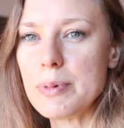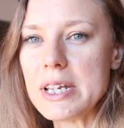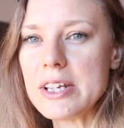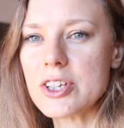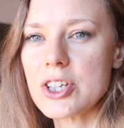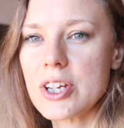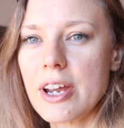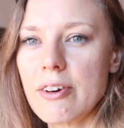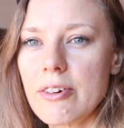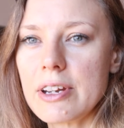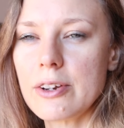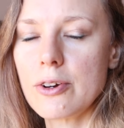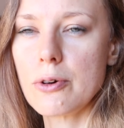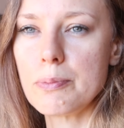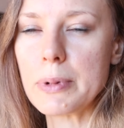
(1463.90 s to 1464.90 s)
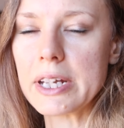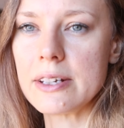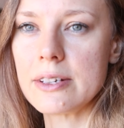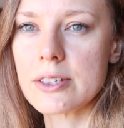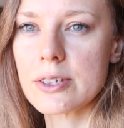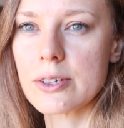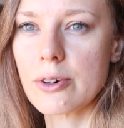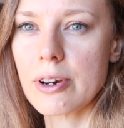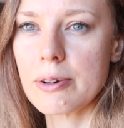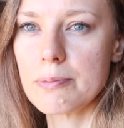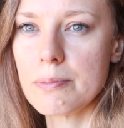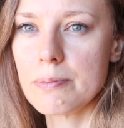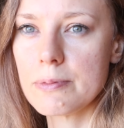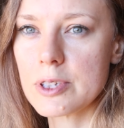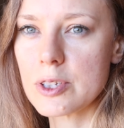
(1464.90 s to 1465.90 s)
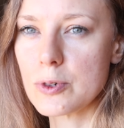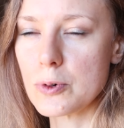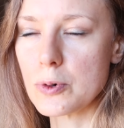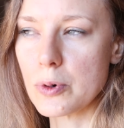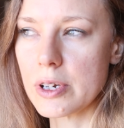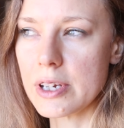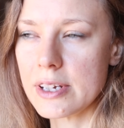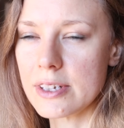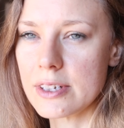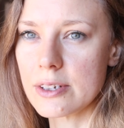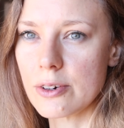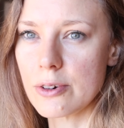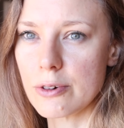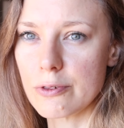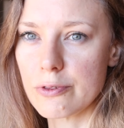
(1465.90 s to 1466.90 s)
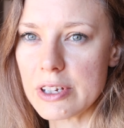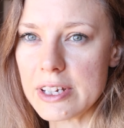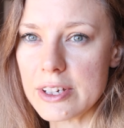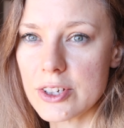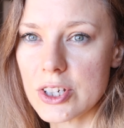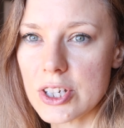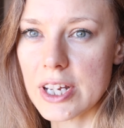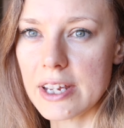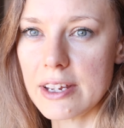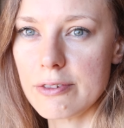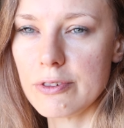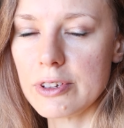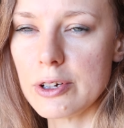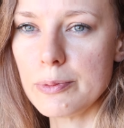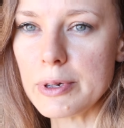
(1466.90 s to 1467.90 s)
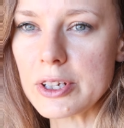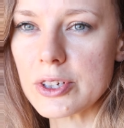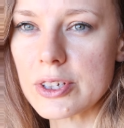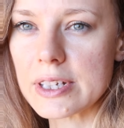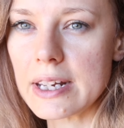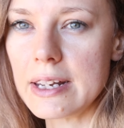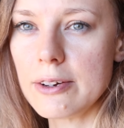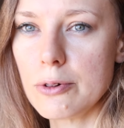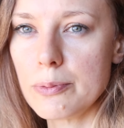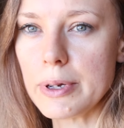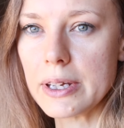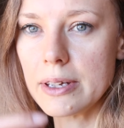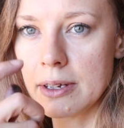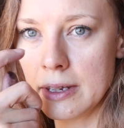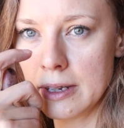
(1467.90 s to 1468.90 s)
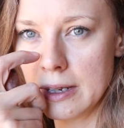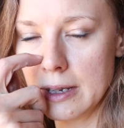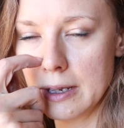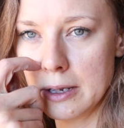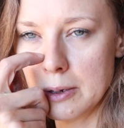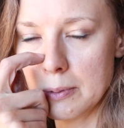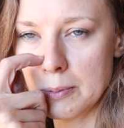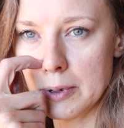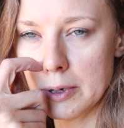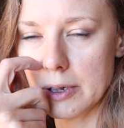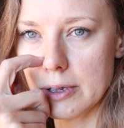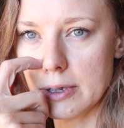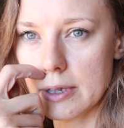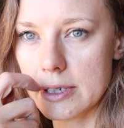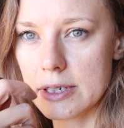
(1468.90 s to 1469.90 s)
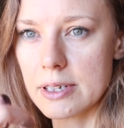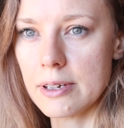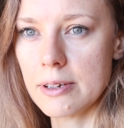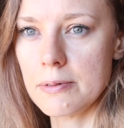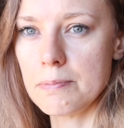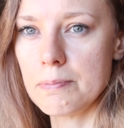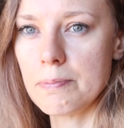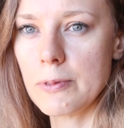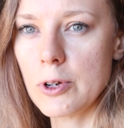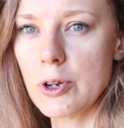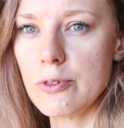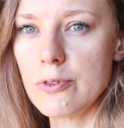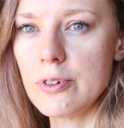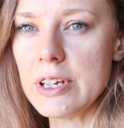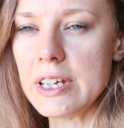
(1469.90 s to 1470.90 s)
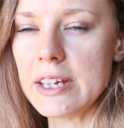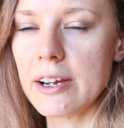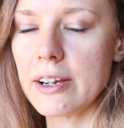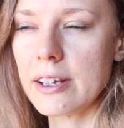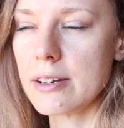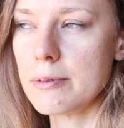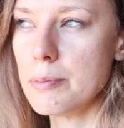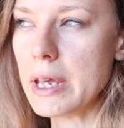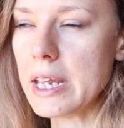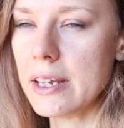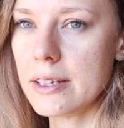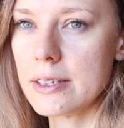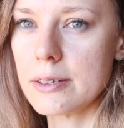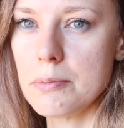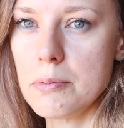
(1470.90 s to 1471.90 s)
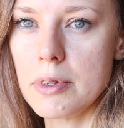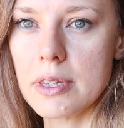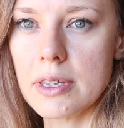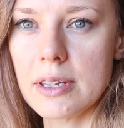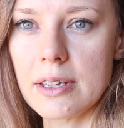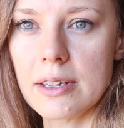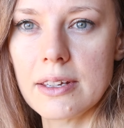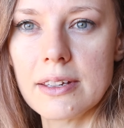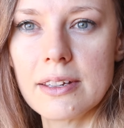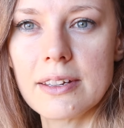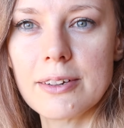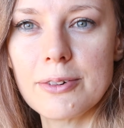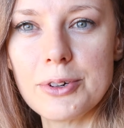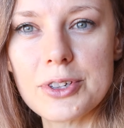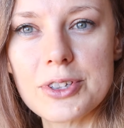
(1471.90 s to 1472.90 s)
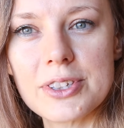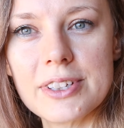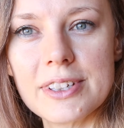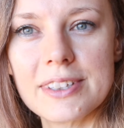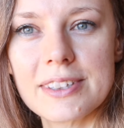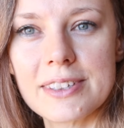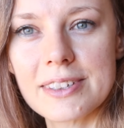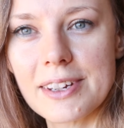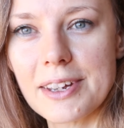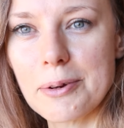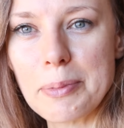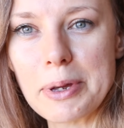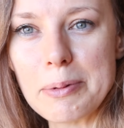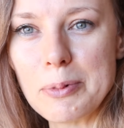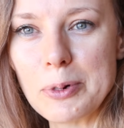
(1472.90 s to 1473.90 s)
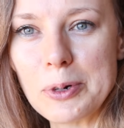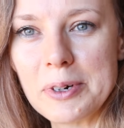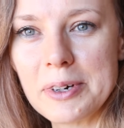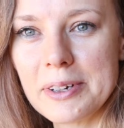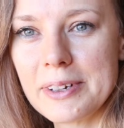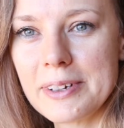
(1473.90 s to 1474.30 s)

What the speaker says: been sharing on my Instagram stories of each day, filming just a little bit, but hopefully I can make something which is a bit more